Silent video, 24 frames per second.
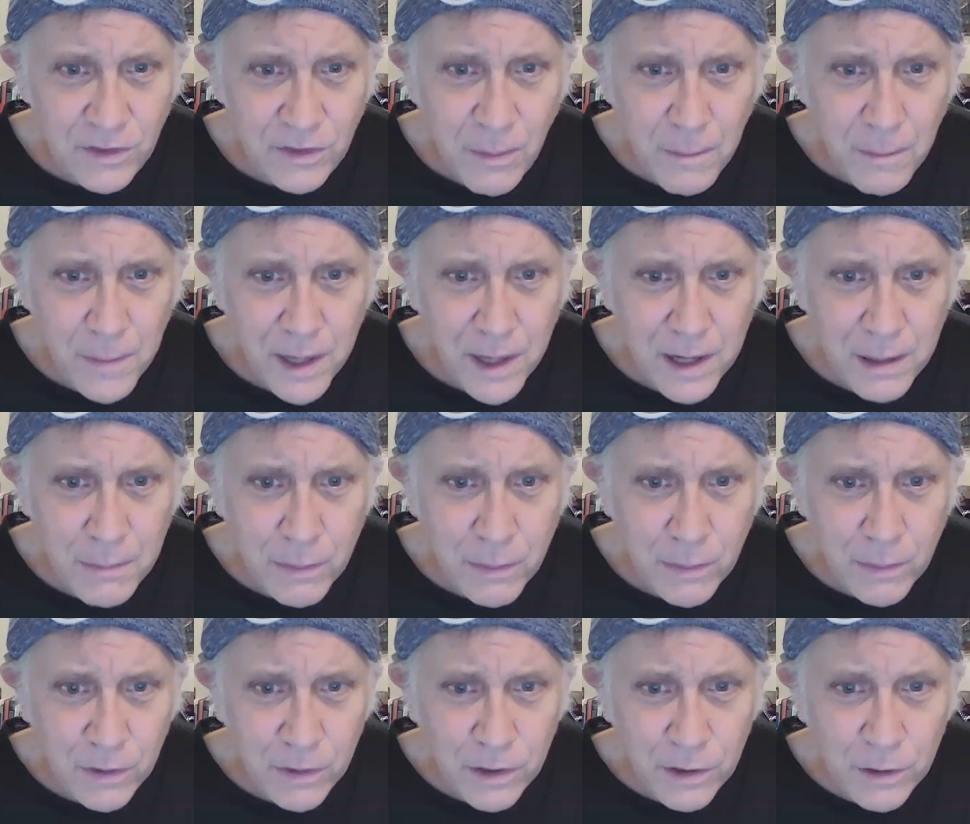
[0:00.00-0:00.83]
of the
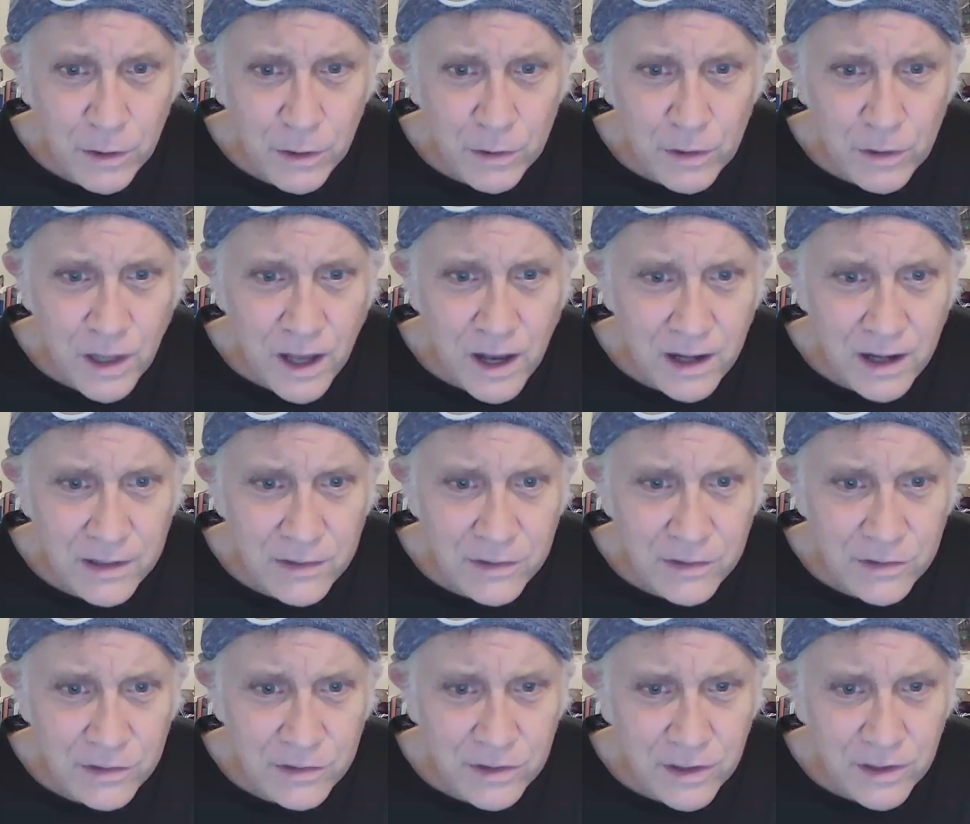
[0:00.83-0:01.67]
people in New
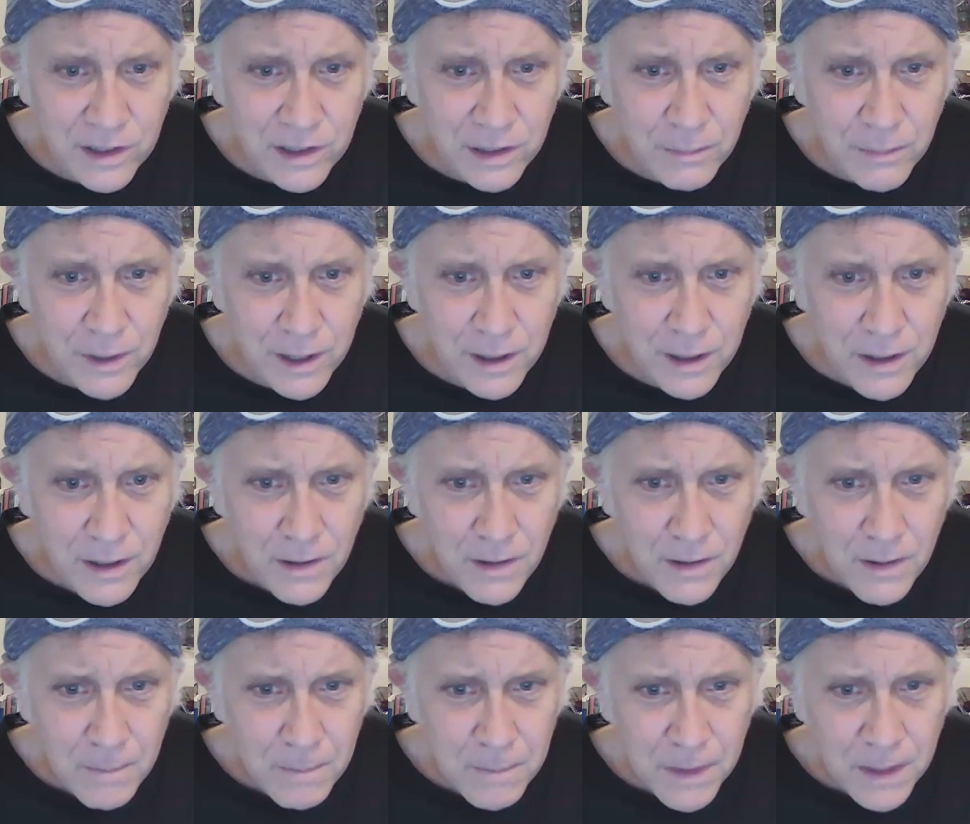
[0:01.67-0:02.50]
Line
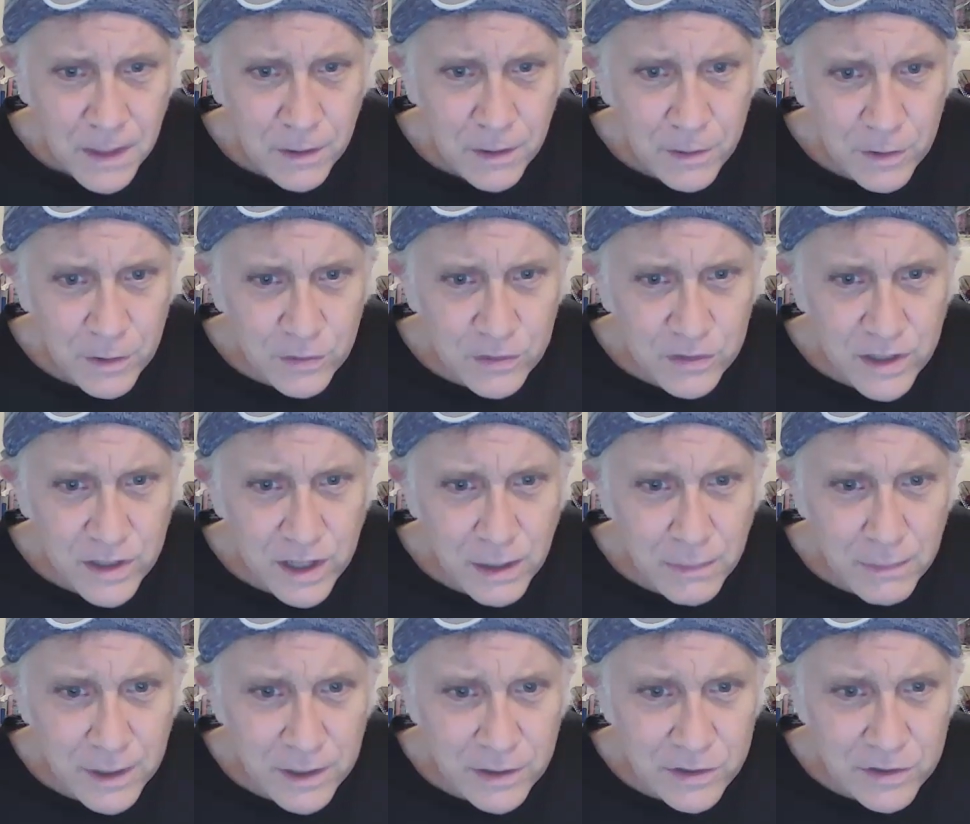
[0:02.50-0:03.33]
Cinema, who
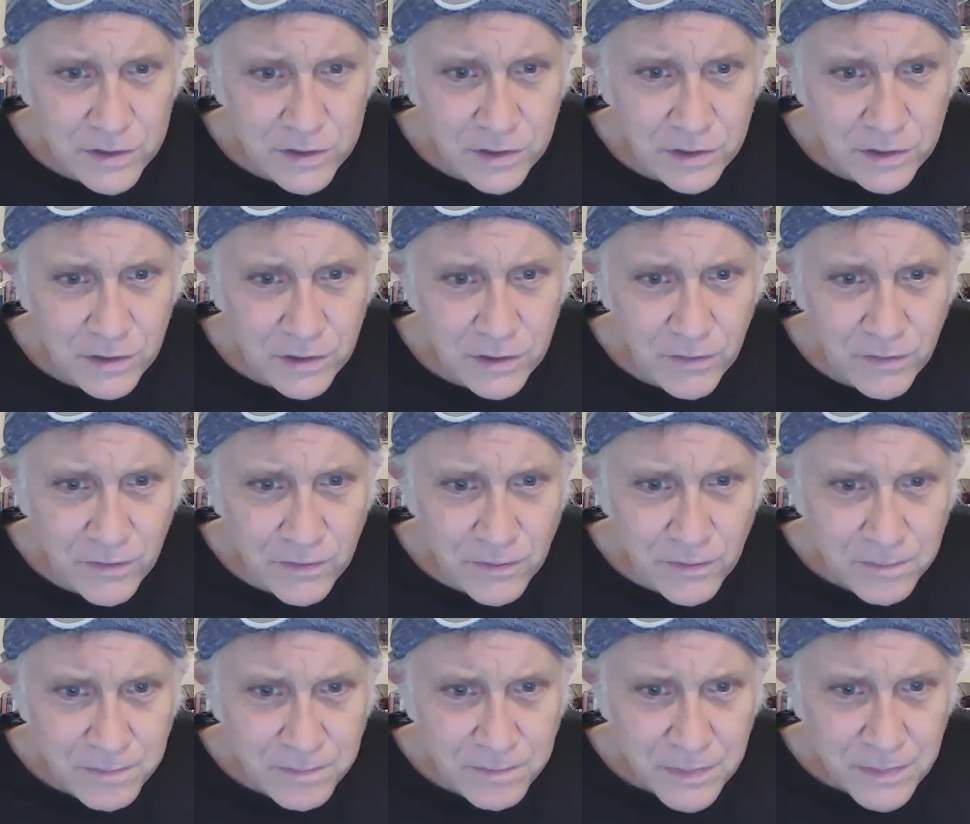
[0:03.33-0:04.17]
used
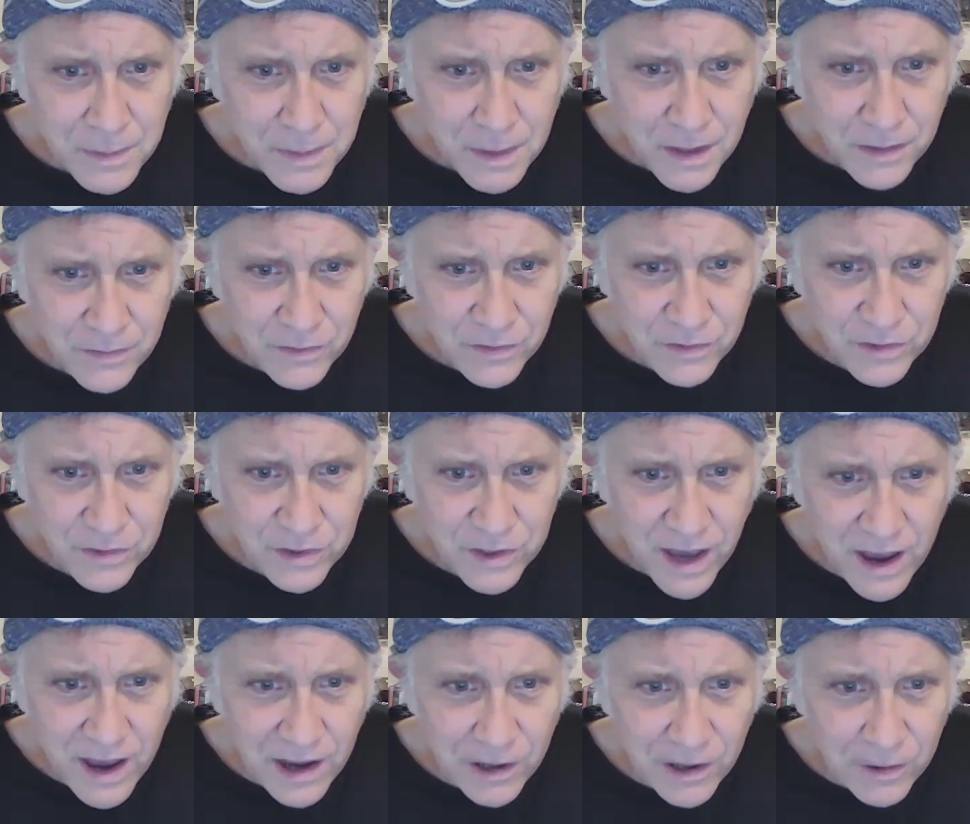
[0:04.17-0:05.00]
images of
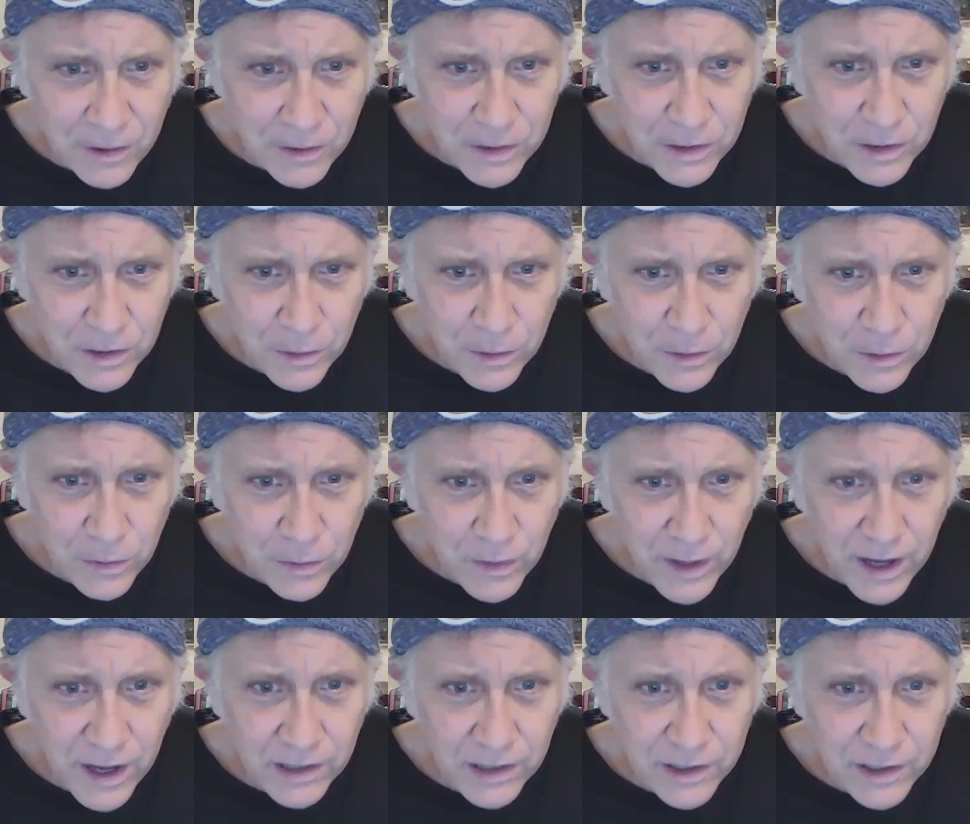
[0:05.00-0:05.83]
Zell
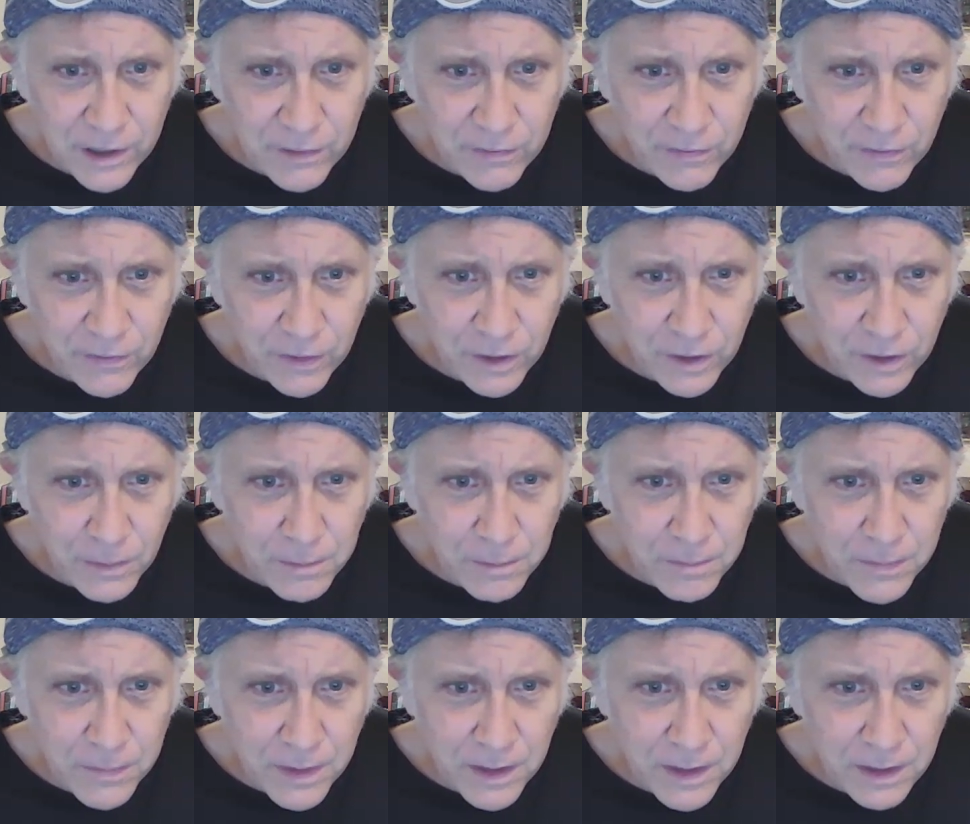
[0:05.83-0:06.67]
and Lucarelli
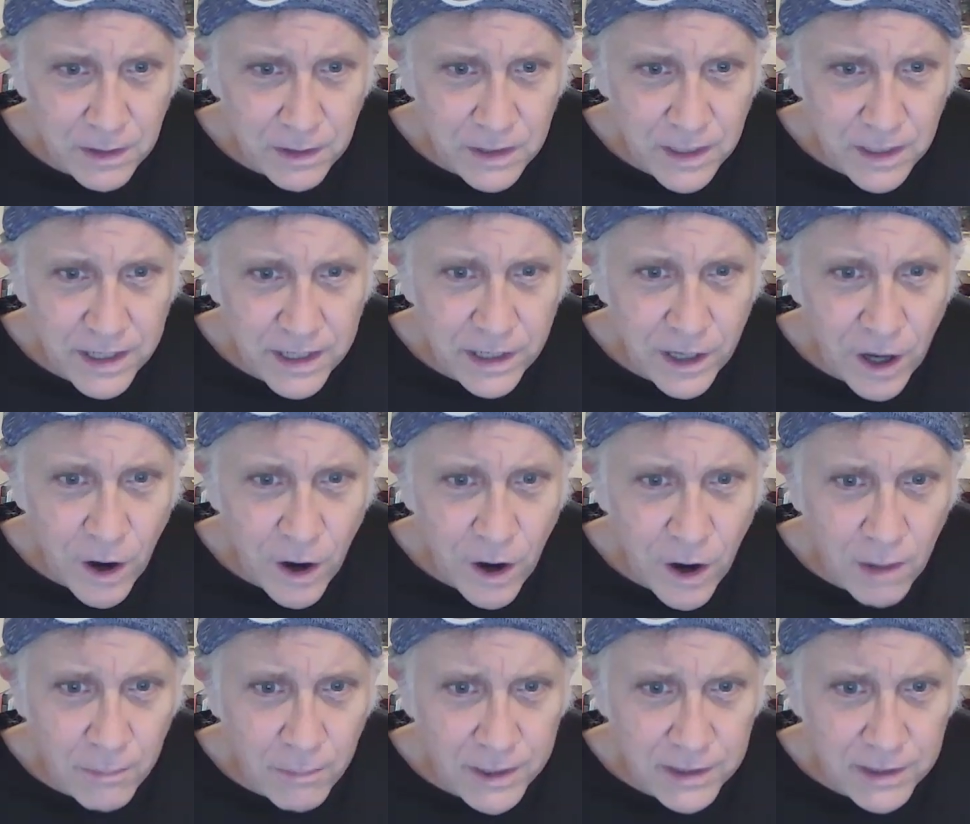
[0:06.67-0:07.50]
for the
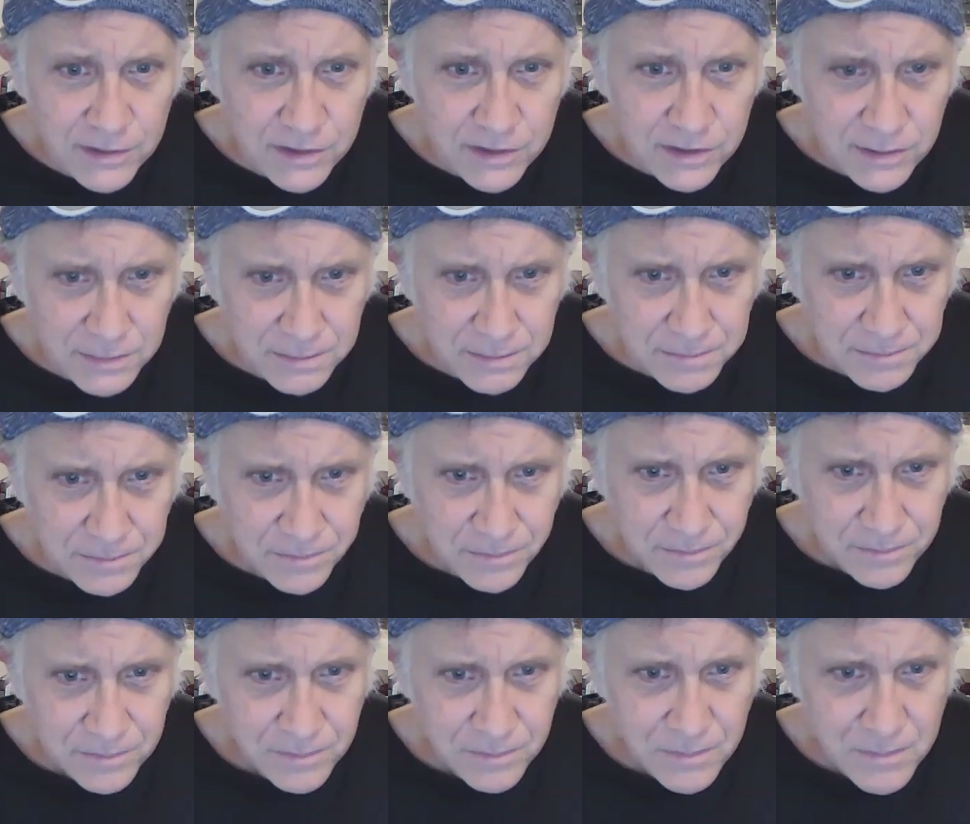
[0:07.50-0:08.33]
lead hobbits.